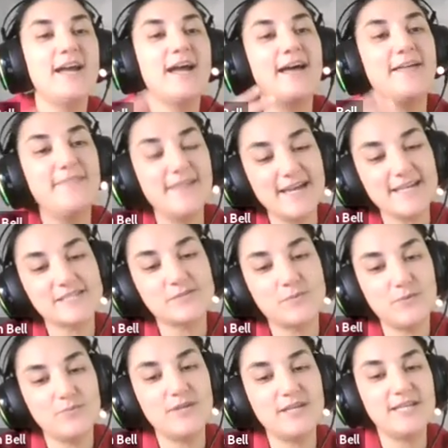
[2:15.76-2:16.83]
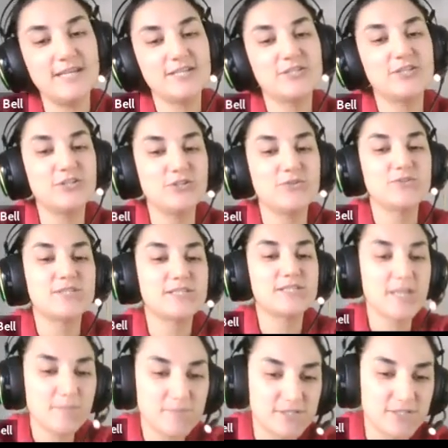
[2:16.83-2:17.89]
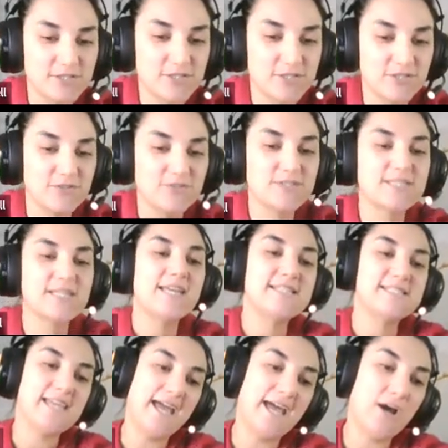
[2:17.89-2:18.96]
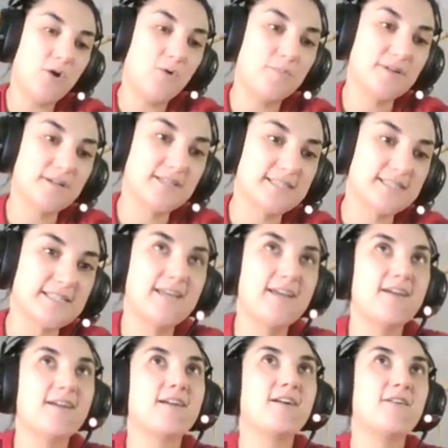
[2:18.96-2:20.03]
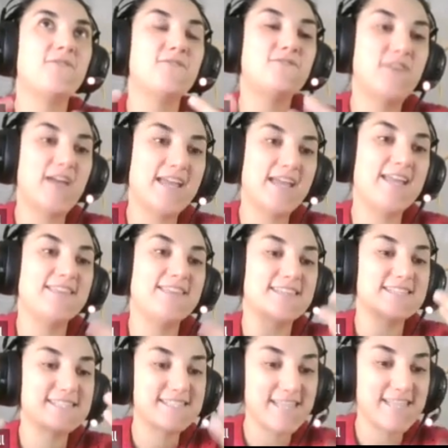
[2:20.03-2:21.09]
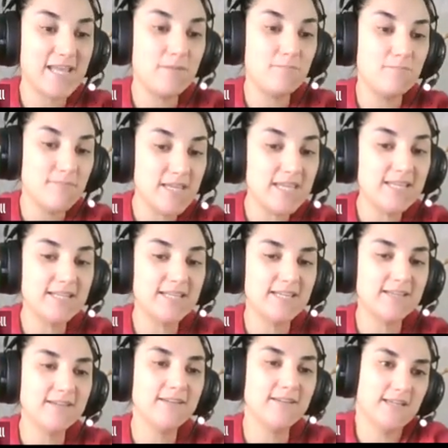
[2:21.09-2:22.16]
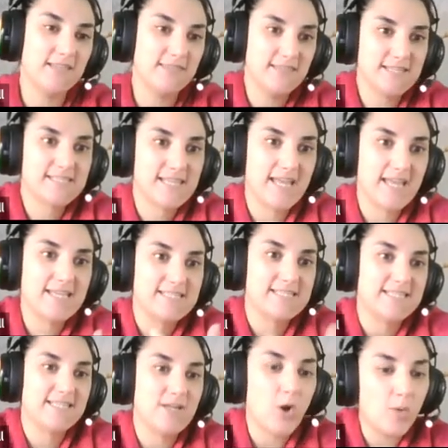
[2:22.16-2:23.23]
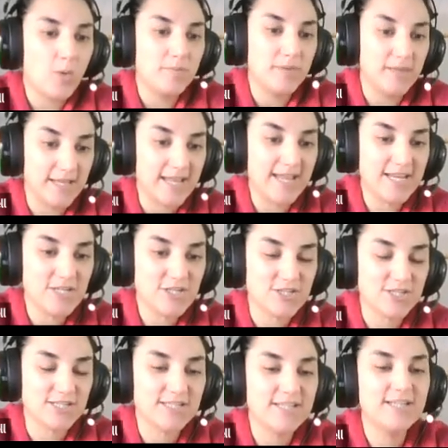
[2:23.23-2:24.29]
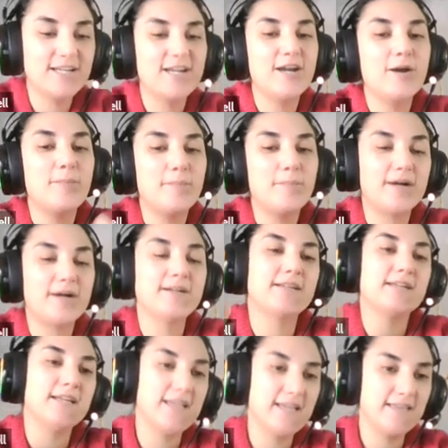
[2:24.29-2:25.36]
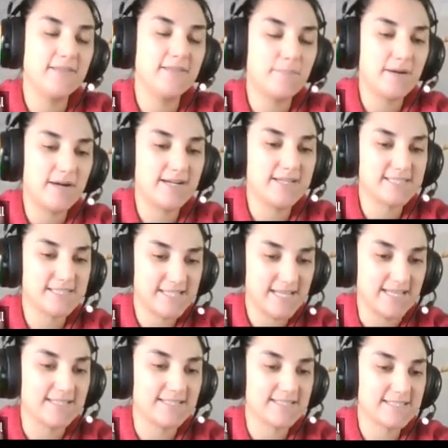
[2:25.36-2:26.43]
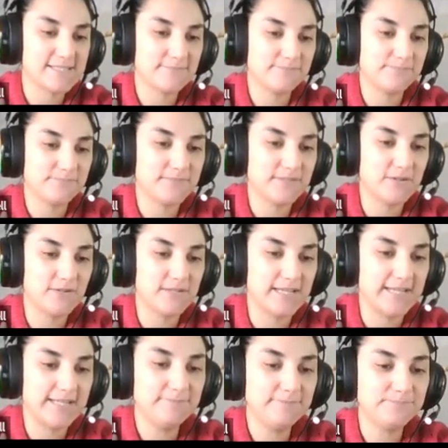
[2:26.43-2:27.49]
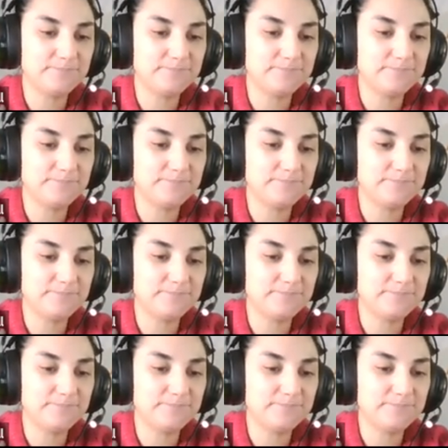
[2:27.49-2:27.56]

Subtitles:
And that's when we need to use substitutes to help us convey the same meaning, in this case, the obligation, but in the past tense, okay?